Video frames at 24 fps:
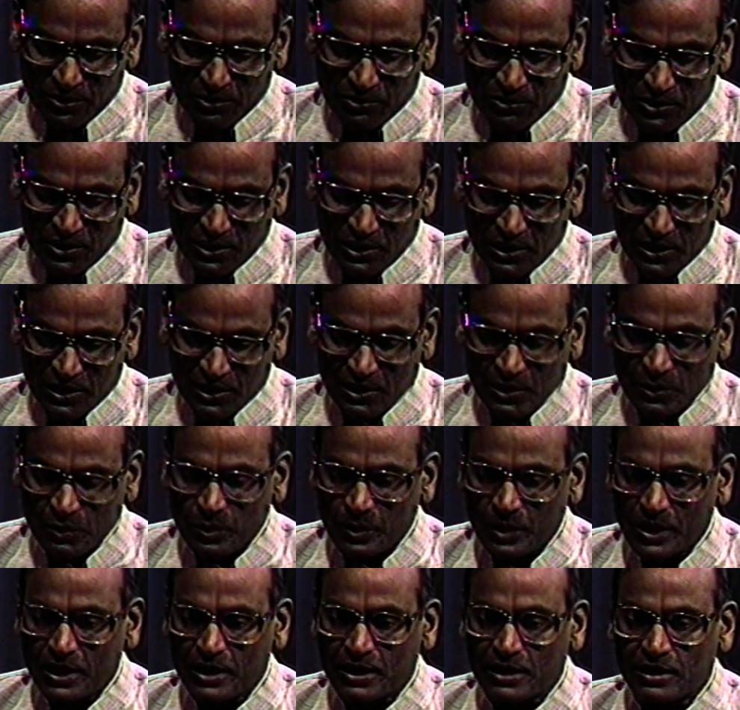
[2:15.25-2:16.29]
really, in a
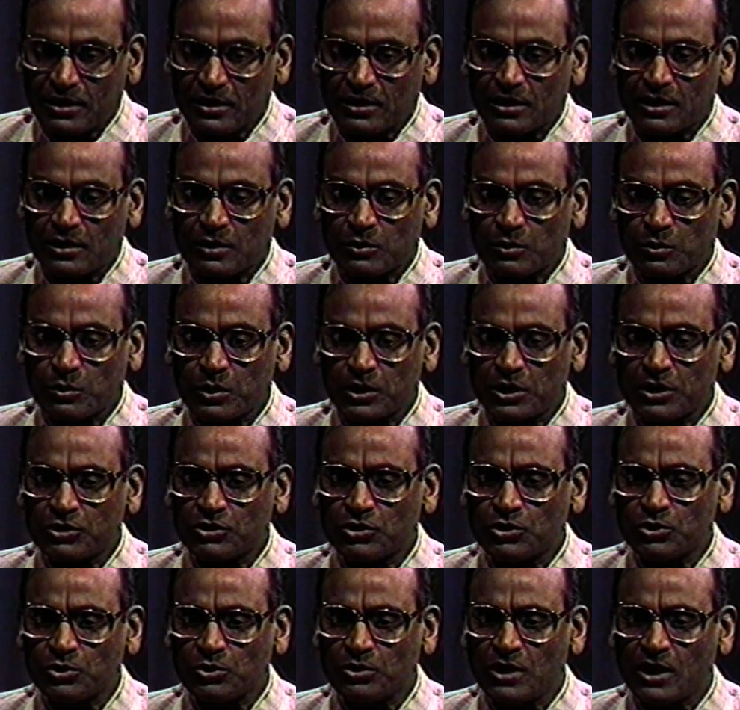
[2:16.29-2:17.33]
way, that we
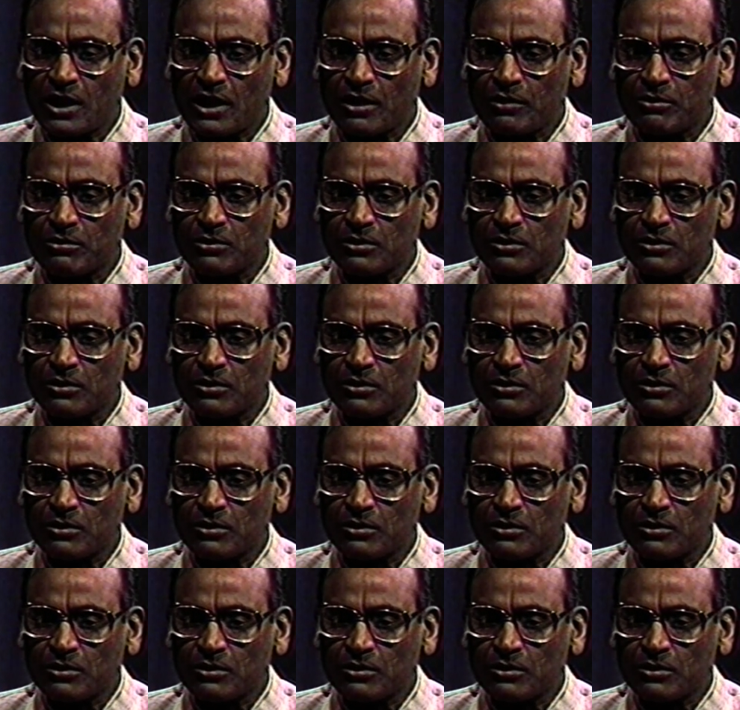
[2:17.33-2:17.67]
should have